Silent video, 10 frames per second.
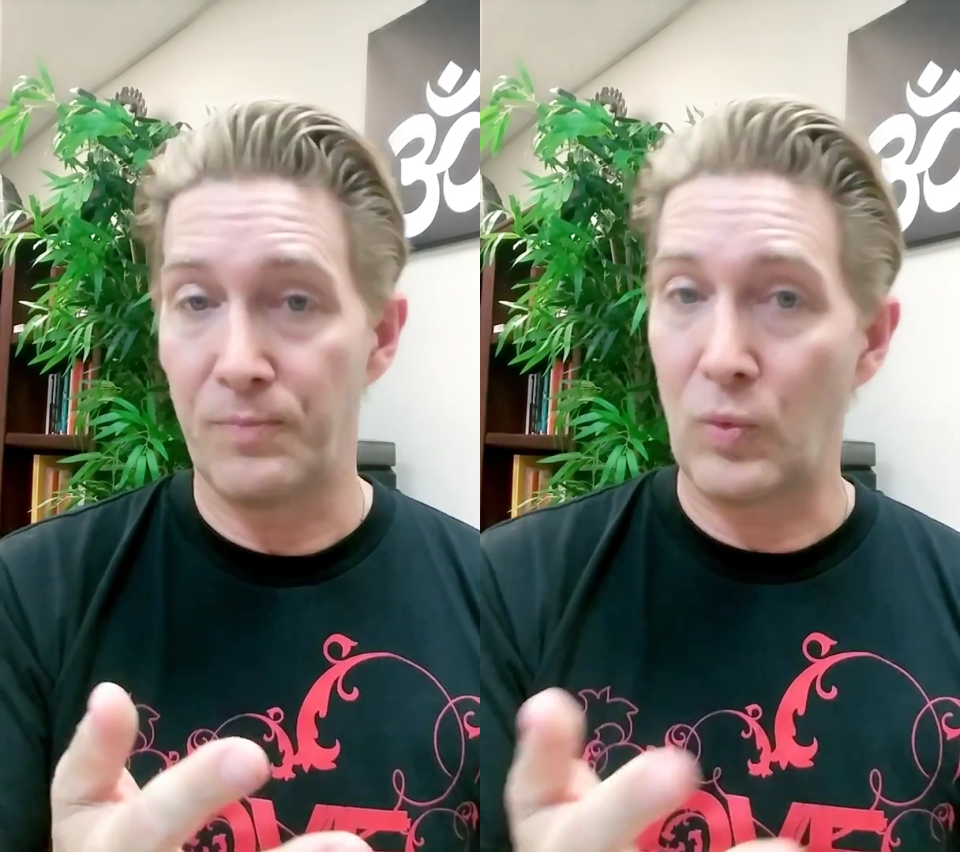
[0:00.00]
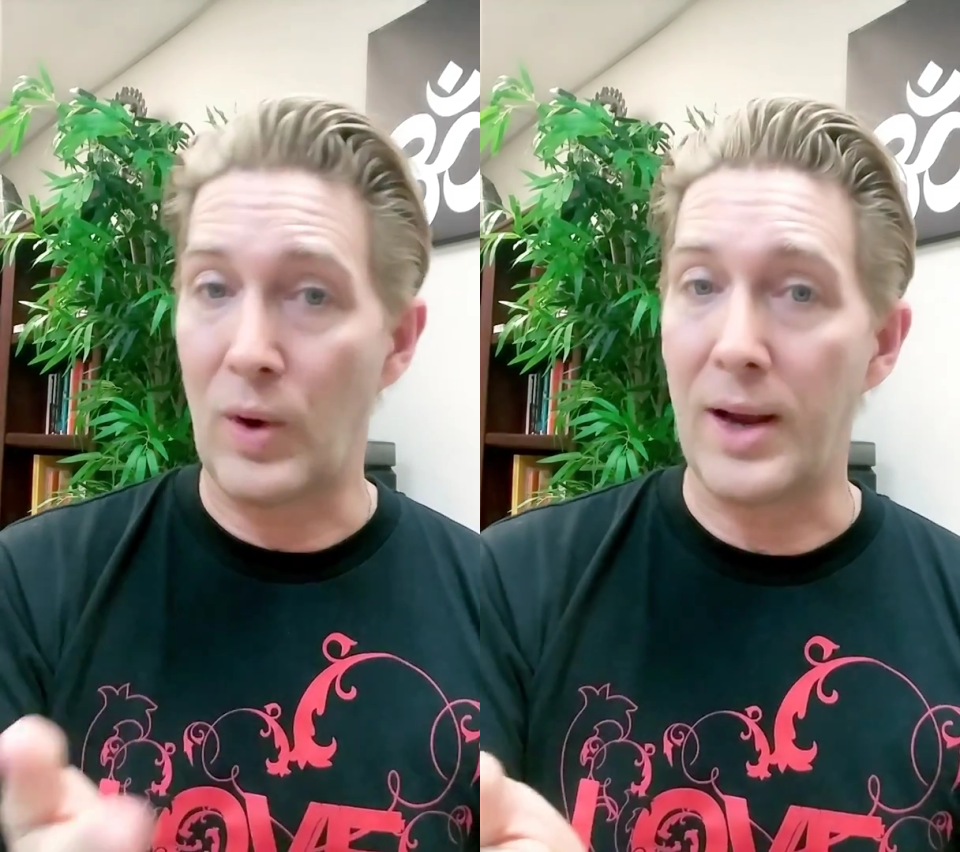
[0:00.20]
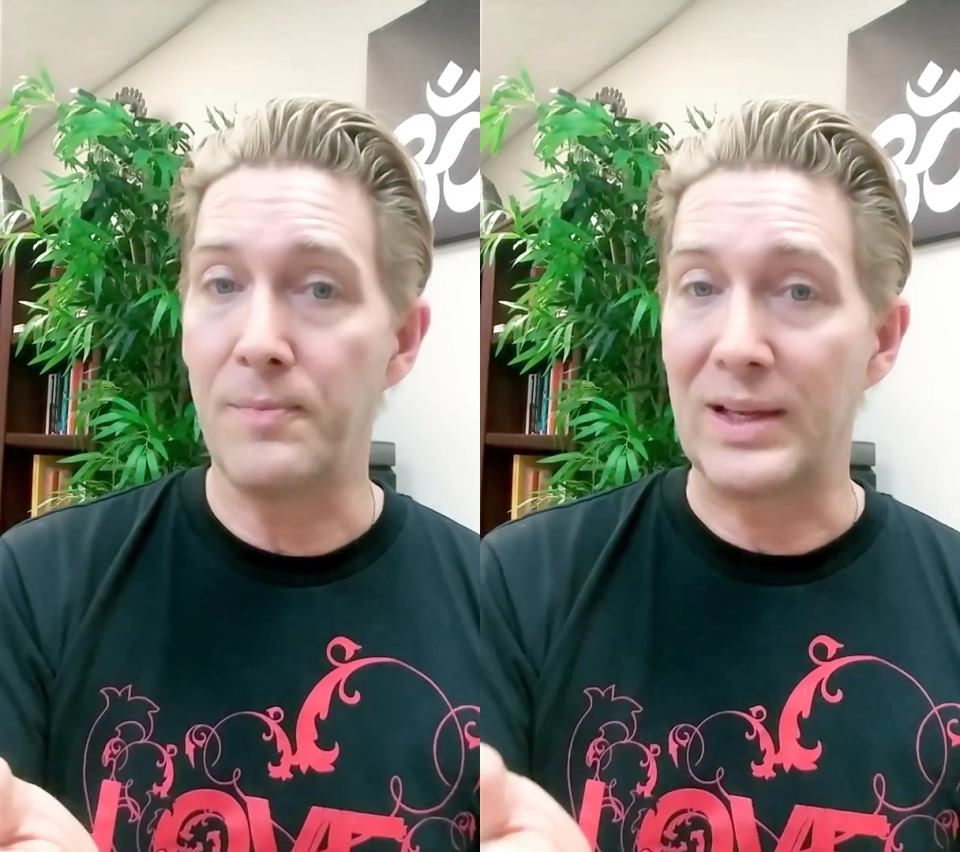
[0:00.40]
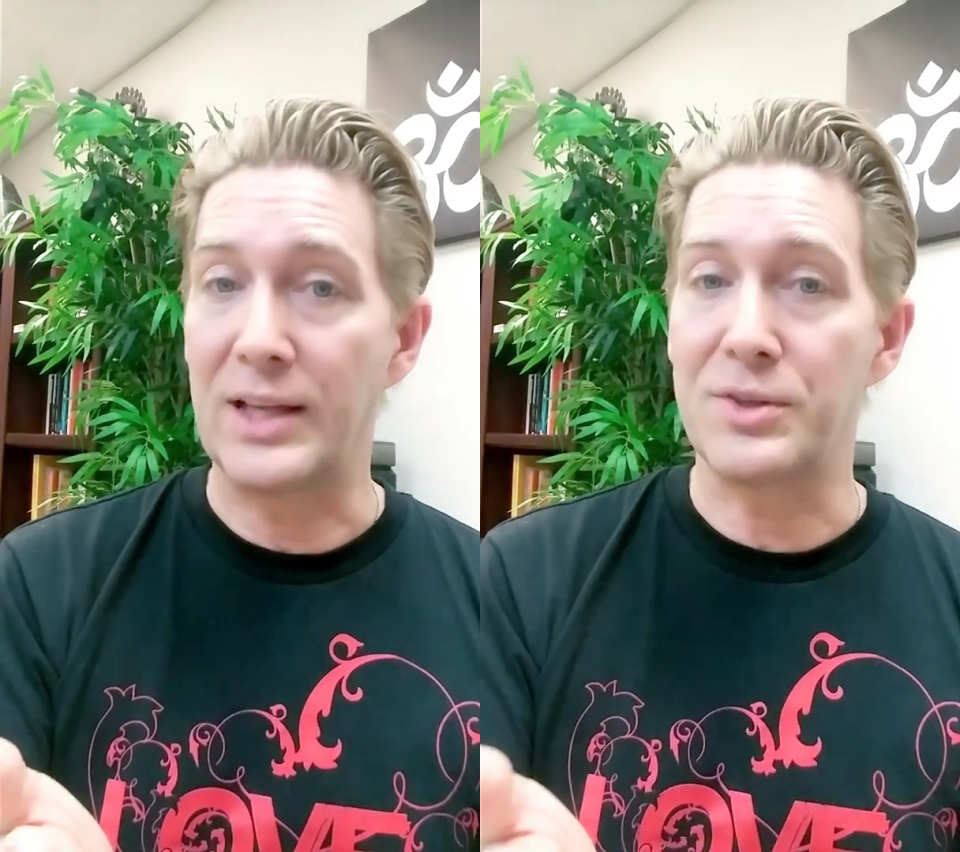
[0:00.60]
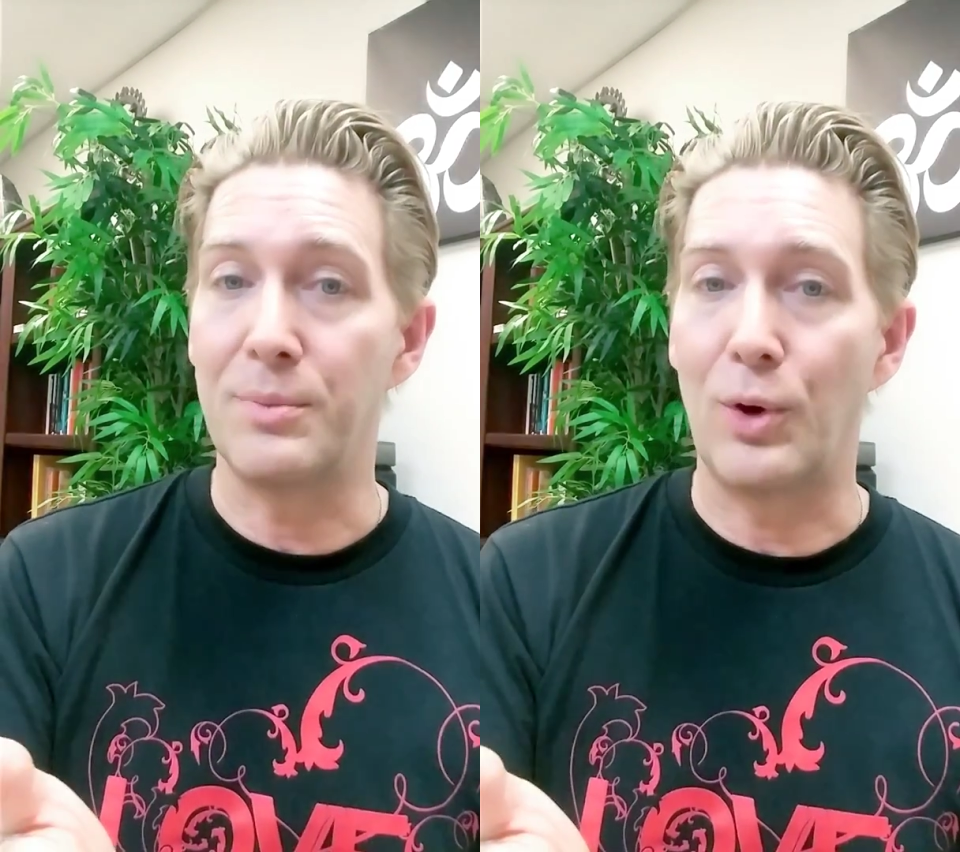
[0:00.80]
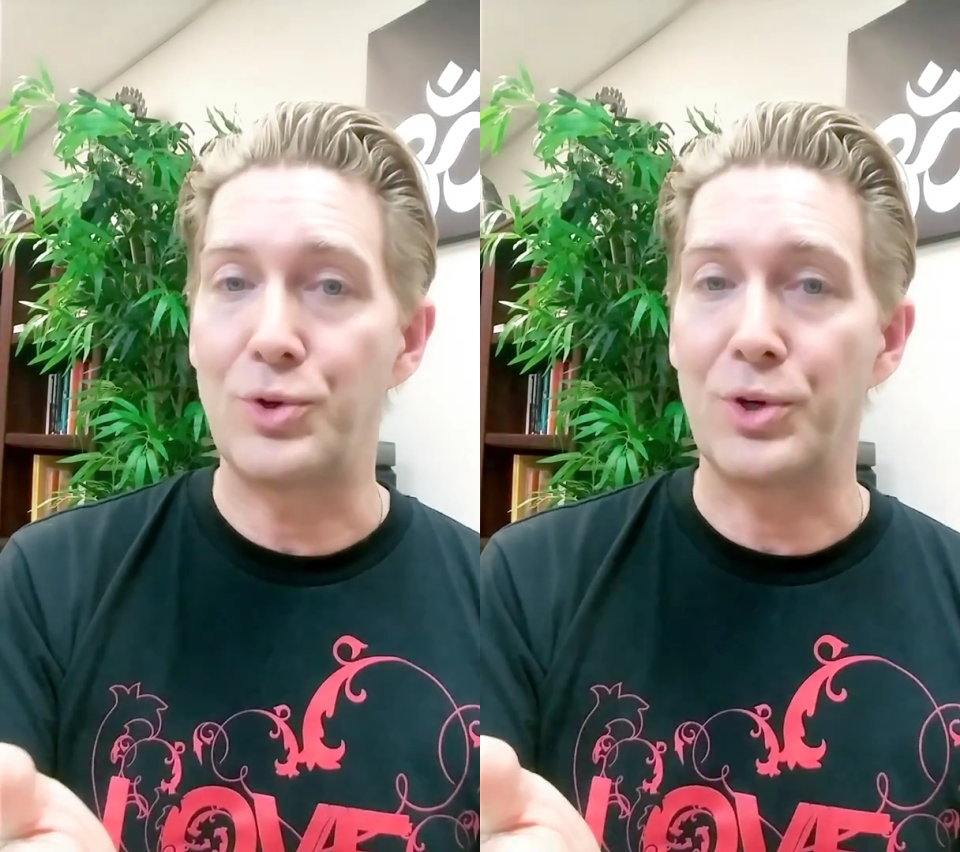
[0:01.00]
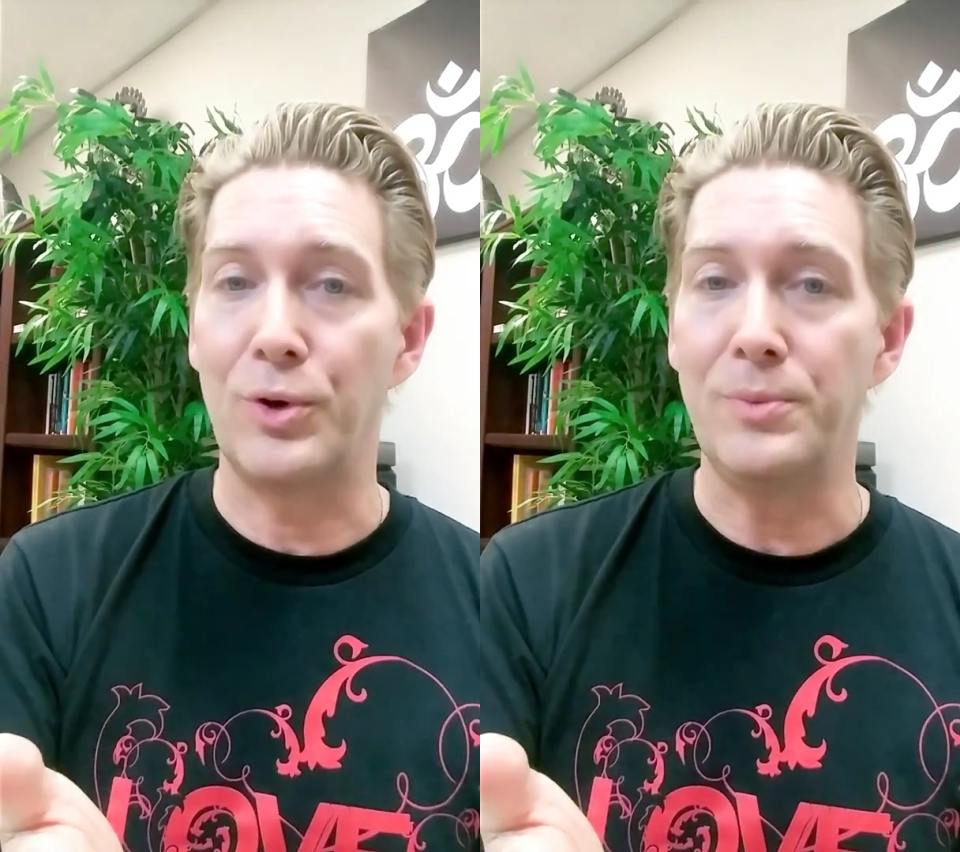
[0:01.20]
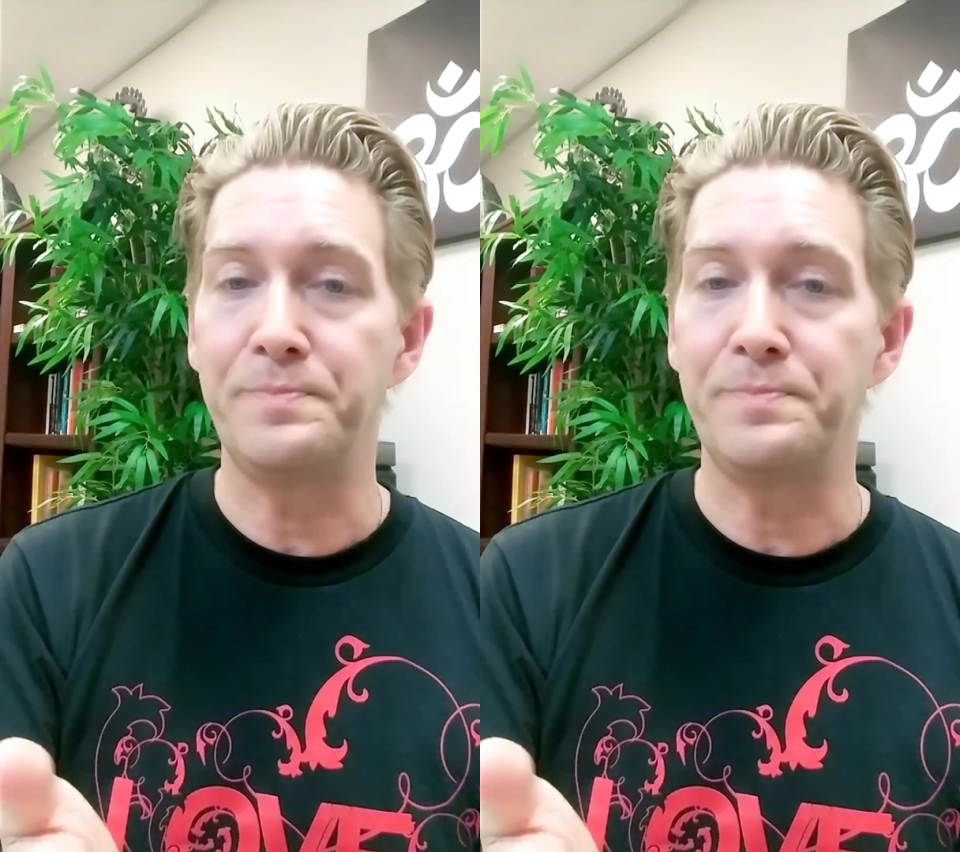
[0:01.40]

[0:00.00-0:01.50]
right? Less emotional.